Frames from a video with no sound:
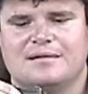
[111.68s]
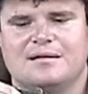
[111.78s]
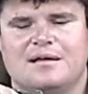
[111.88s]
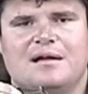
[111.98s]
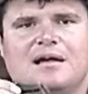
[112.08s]

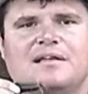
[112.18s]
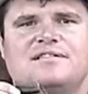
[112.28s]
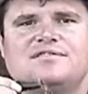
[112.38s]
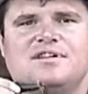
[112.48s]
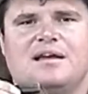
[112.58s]
Now, this
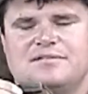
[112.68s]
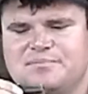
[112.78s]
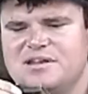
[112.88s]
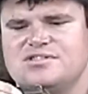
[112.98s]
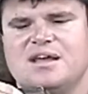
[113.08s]
has
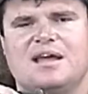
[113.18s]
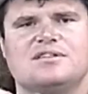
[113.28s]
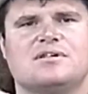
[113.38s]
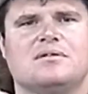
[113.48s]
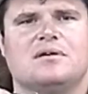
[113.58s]
just been Jay
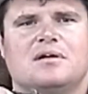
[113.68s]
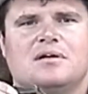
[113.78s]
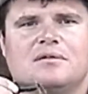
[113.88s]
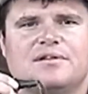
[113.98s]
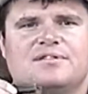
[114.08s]
Angel
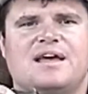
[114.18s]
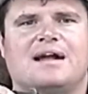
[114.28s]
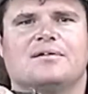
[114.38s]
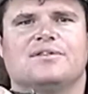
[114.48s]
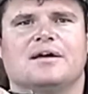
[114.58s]
with your
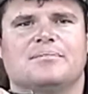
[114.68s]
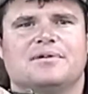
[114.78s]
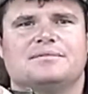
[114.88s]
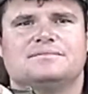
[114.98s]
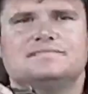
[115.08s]
tackle tip.